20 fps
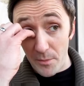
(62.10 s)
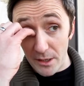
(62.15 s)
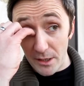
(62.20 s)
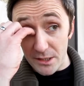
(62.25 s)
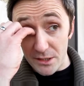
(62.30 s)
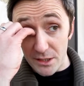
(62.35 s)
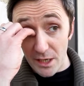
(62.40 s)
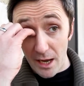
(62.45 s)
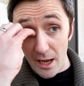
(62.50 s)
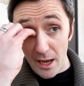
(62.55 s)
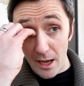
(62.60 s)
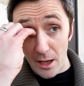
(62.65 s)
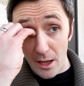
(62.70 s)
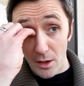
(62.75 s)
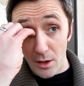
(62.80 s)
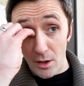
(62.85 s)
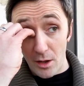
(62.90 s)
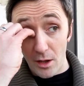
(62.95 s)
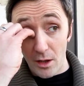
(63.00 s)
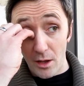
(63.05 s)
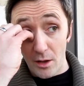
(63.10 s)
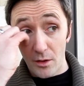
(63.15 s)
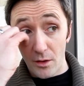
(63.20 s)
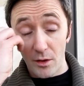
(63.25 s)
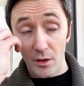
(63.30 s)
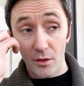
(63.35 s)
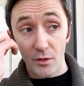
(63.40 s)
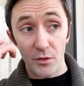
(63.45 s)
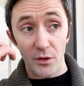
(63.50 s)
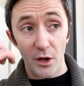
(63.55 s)
but
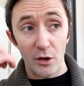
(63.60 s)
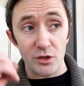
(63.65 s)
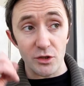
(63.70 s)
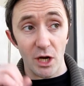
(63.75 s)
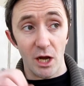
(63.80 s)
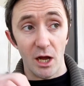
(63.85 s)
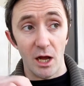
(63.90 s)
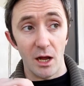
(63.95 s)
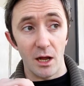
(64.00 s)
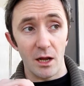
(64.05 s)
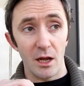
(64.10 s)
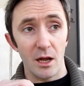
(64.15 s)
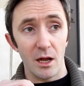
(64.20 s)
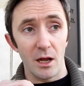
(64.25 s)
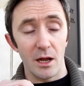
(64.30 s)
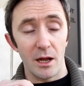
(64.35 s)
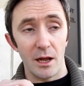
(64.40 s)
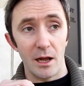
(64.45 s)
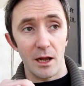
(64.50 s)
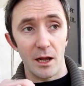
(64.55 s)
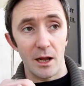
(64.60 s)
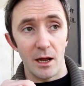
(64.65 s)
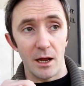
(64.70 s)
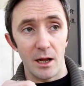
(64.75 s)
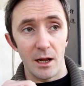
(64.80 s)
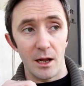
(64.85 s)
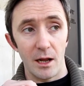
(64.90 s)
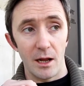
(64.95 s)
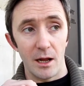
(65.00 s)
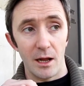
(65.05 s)
those are
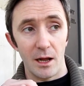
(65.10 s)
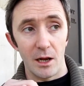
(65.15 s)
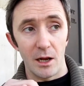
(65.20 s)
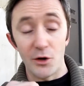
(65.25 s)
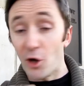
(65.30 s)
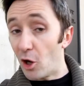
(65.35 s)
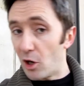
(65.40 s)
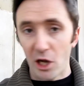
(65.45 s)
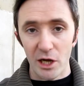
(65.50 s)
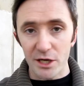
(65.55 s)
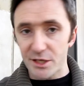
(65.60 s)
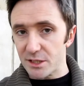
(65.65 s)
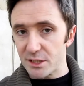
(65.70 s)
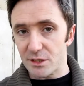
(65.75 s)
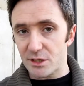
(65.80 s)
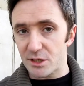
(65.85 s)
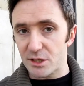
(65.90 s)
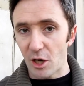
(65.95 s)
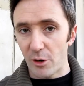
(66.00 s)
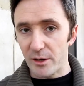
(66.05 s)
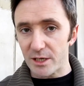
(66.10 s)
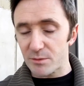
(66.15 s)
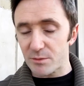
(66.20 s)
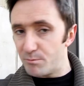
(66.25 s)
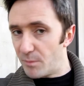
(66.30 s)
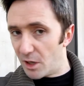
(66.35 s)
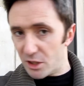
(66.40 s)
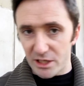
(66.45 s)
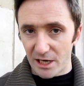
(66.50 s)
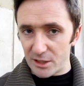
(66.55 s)
not licensed, so it's
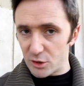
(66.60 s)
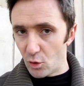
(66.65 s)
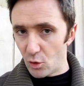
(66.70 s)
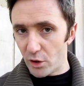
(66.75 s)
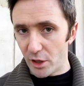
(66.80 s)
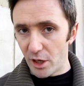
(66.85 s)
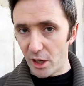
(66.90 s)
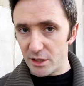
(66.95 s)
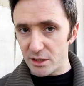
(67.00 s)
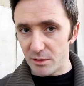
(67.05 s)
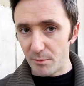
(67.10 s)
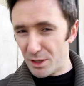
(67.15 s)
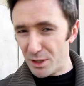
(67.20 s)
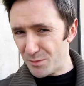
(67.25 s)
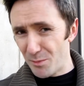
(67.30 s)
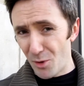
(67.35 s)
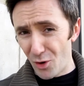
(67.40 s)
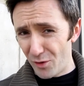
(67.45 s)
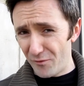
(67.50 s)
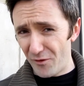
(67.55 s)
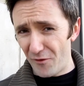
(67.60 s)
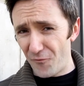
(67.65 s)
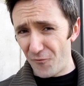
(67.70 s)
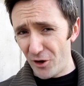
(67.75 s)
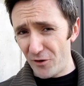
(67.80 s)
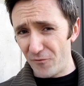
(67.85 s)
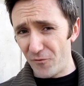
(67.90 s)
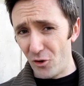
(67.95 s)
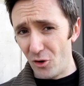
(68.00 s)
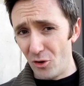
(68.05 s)
much less organised and much more of a
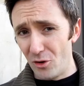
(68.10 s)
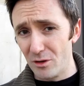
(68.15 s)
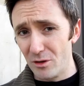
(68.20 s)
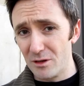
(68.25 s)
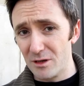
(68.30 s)
free-for-all.